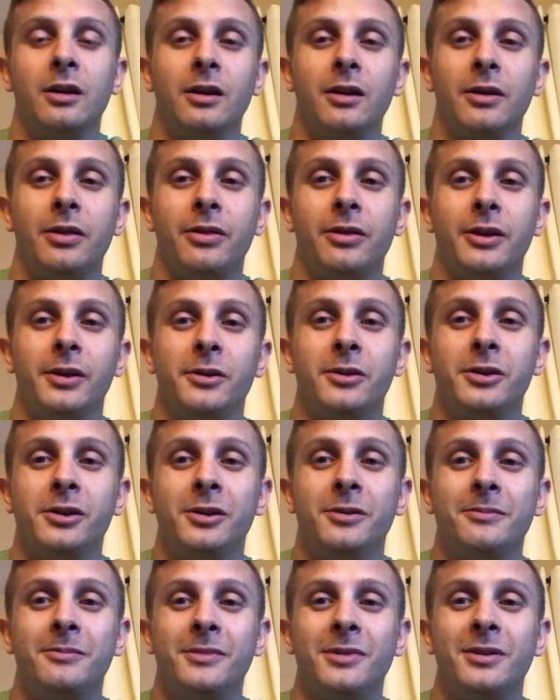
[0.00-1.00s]

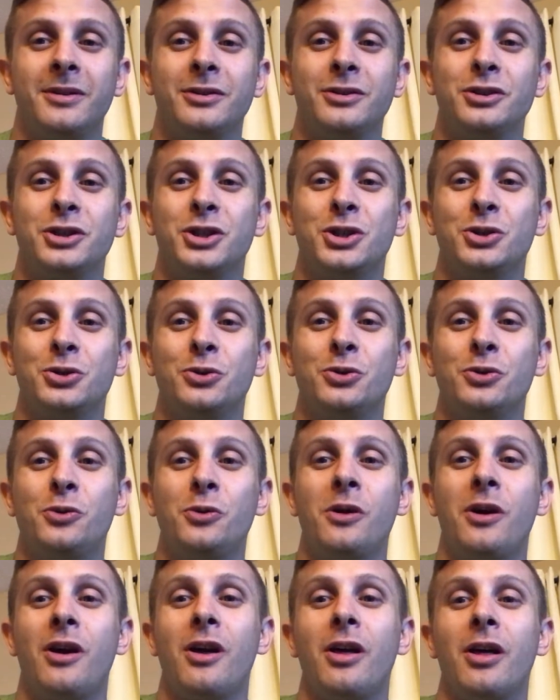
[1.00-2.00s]
Ethereum
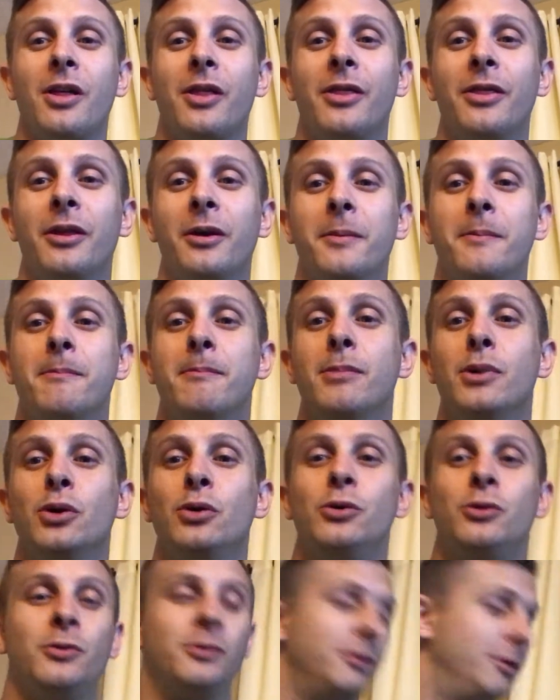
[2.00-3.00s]
to the
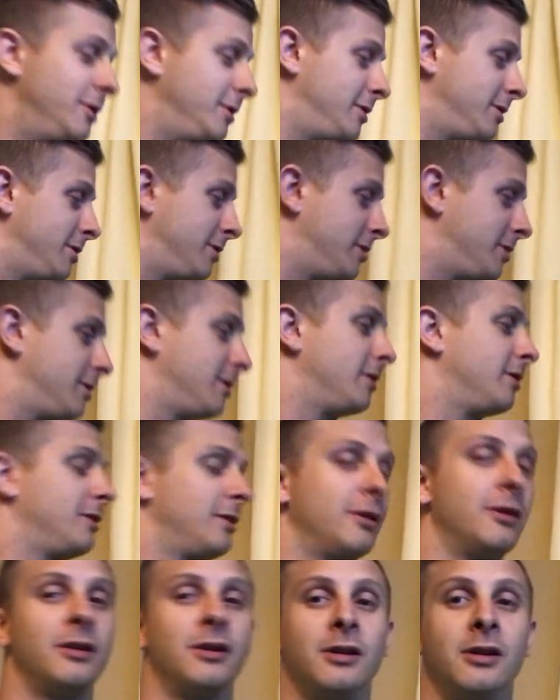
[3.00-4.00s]
moon.
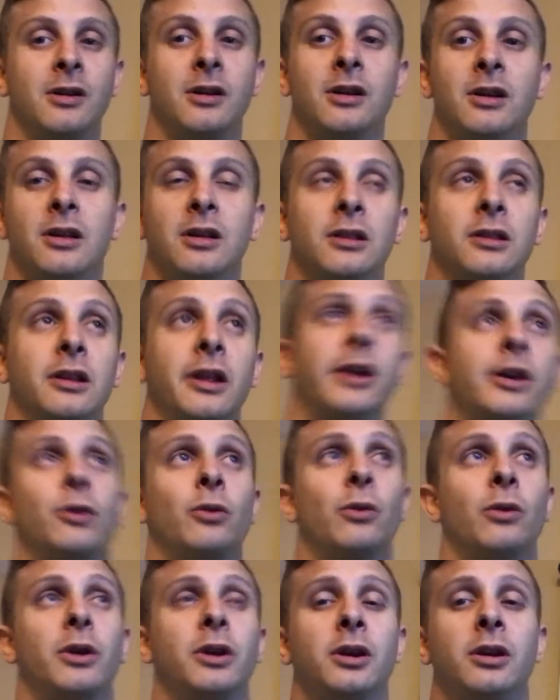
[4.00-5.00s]

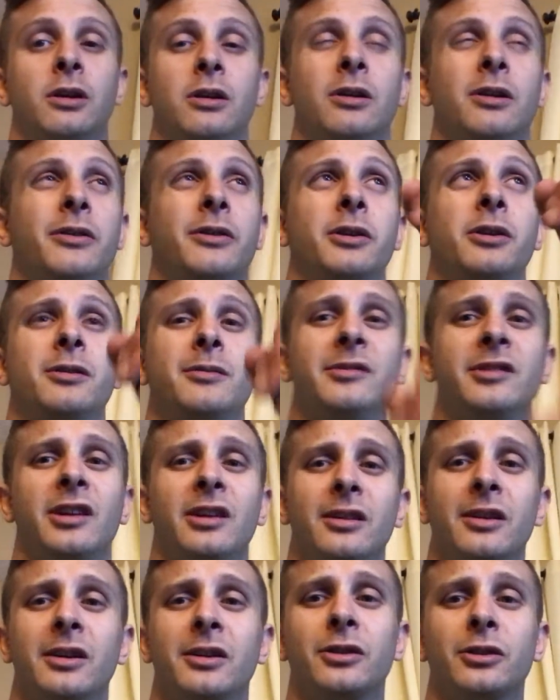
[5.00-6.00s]
Litecoin. Ethereum's
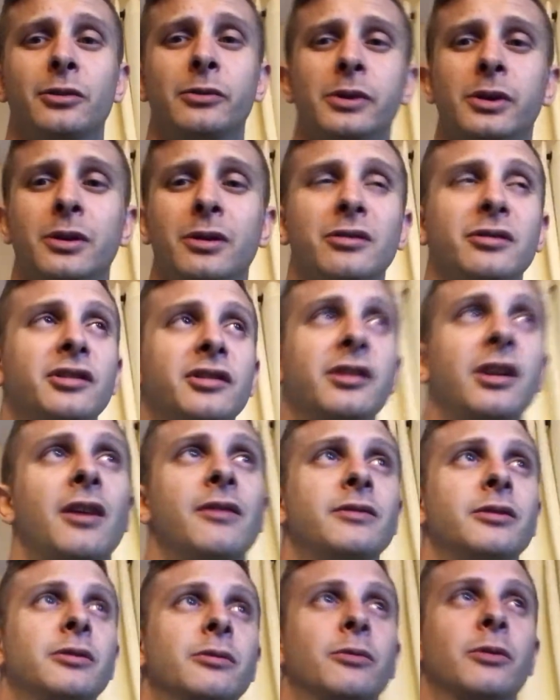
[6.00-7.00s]
at like
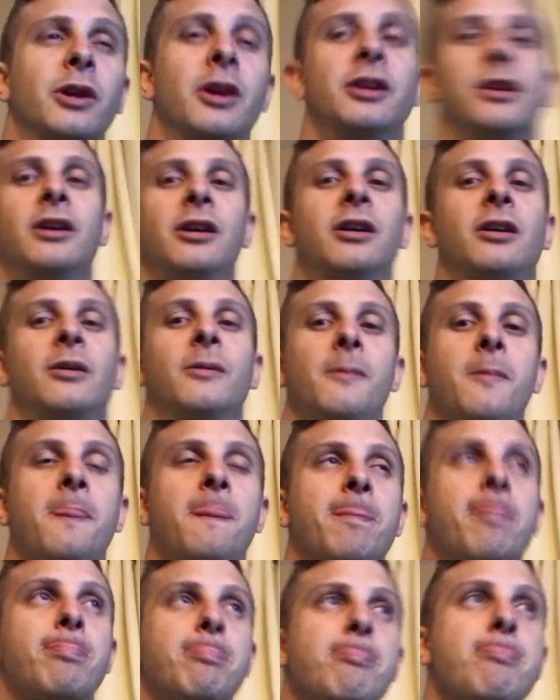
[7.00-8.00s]
307 right now
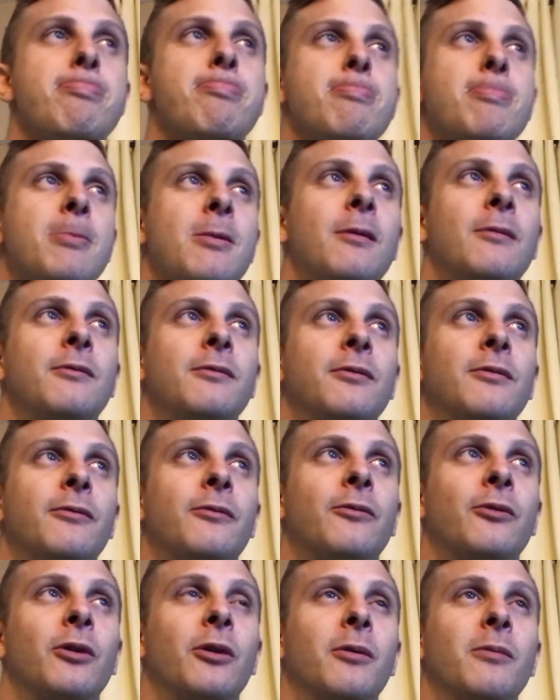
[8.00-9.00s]

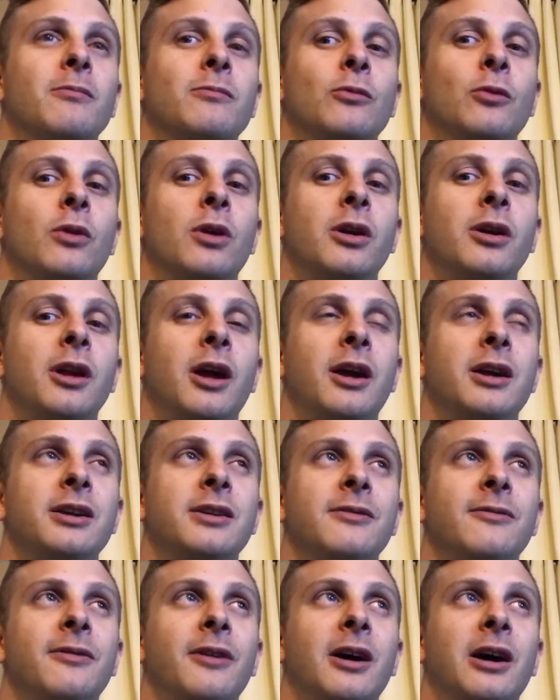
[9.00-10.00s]
from
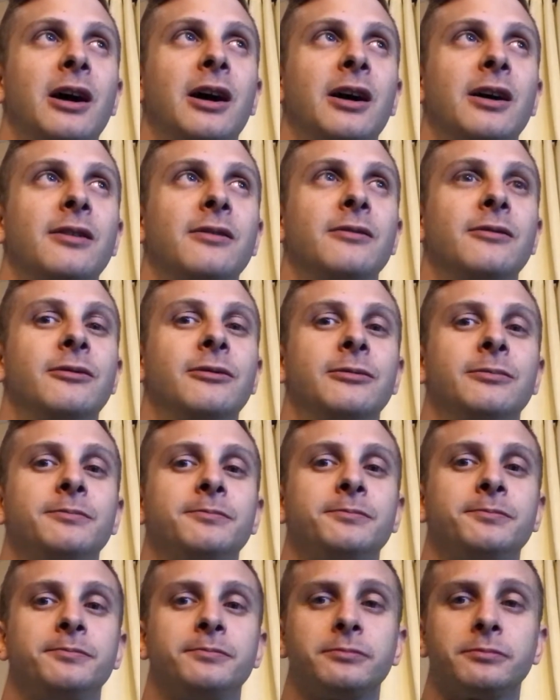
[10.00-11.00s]
195
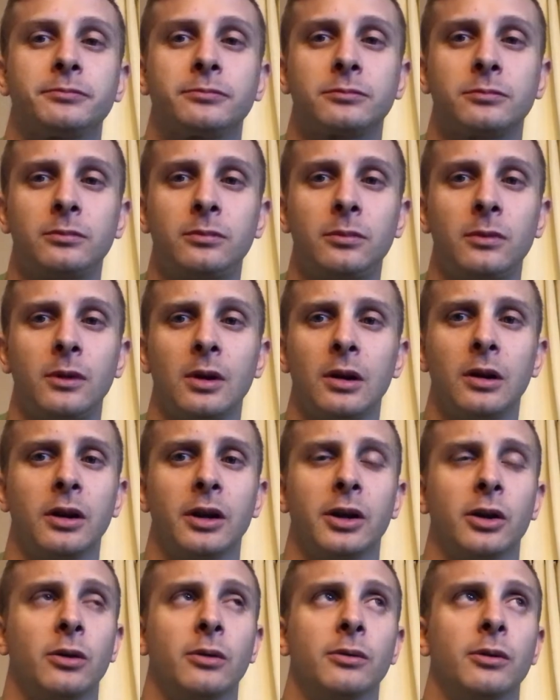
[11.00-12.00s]

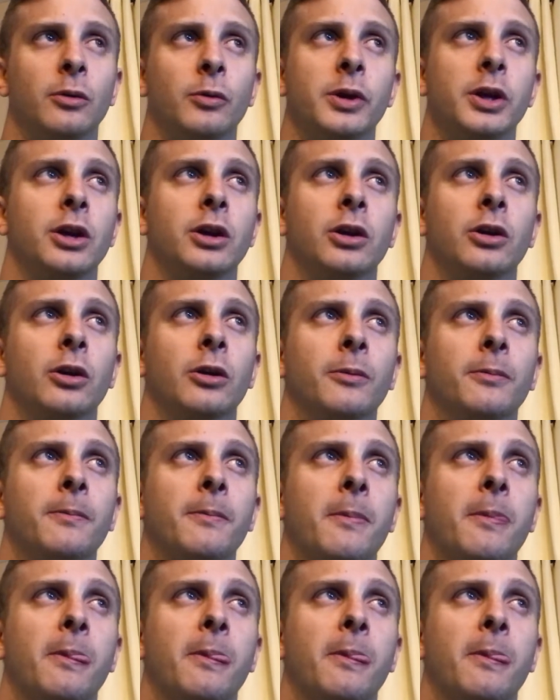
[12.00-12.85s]
like a week ago.